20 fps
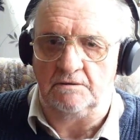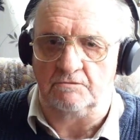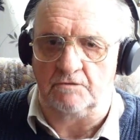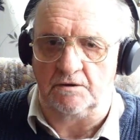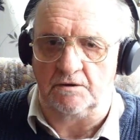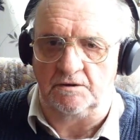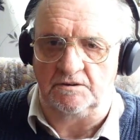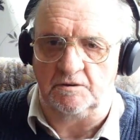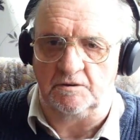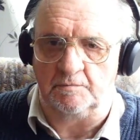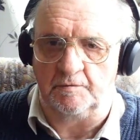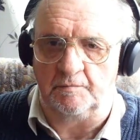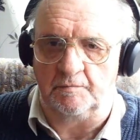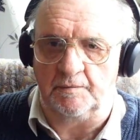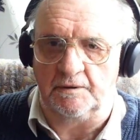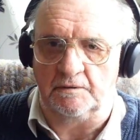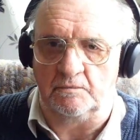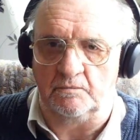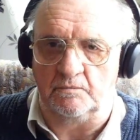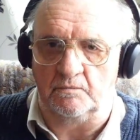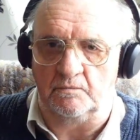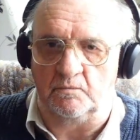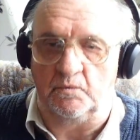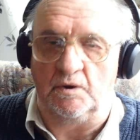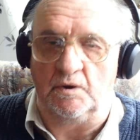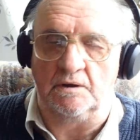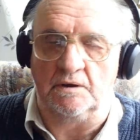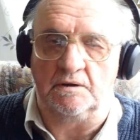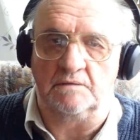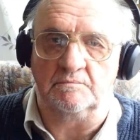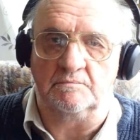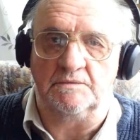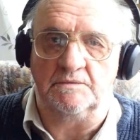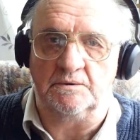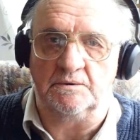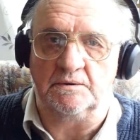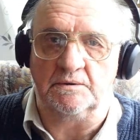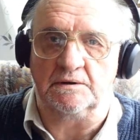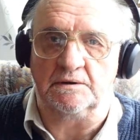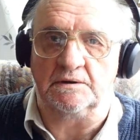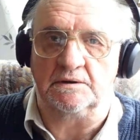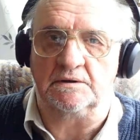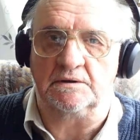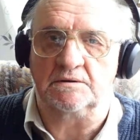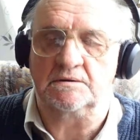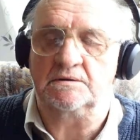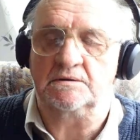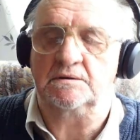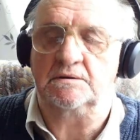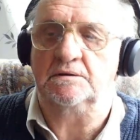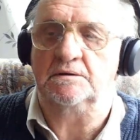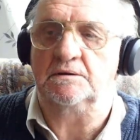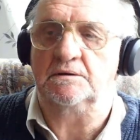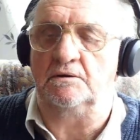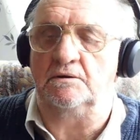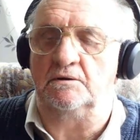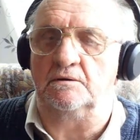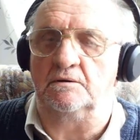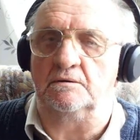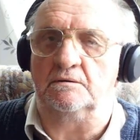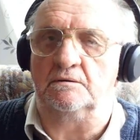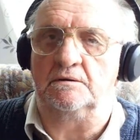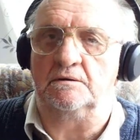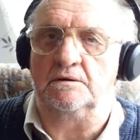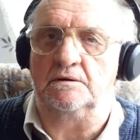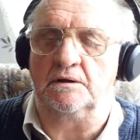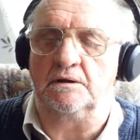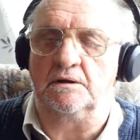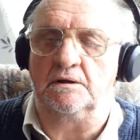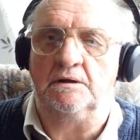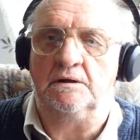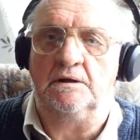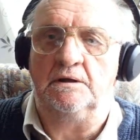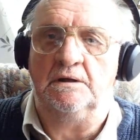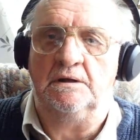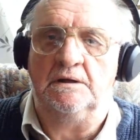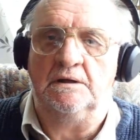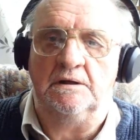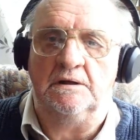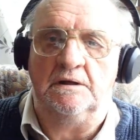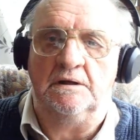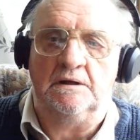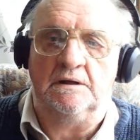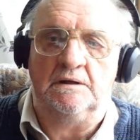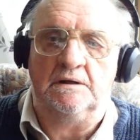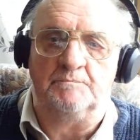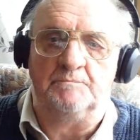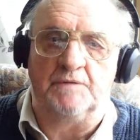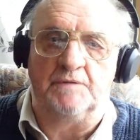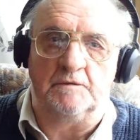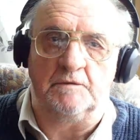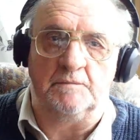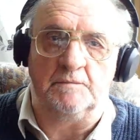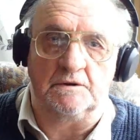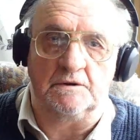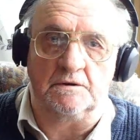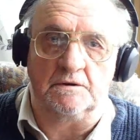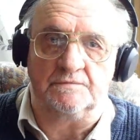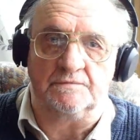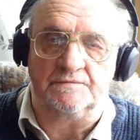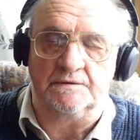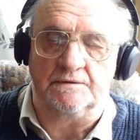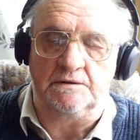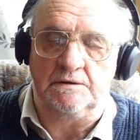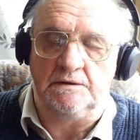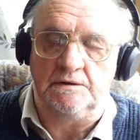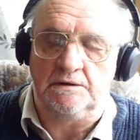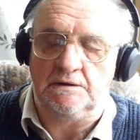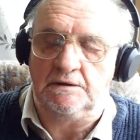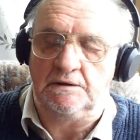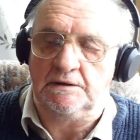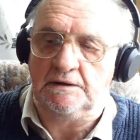write-up about why I'm doing this on Buy Me a Coffee,